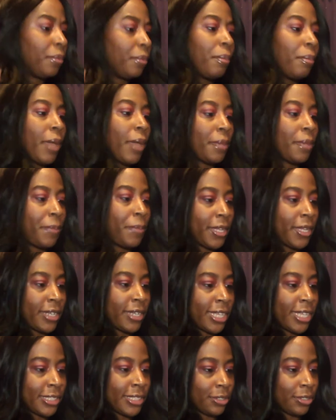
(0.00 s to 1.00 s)
might be a
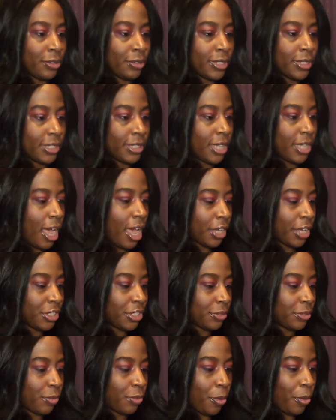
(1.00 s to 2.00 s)
nice little
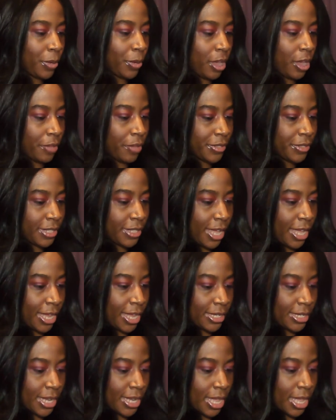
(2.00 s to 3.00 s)
Natasha Romanoff
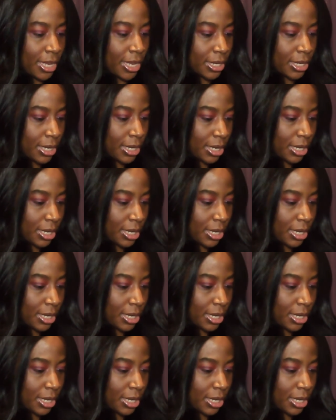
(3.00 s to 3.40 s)
stand-in.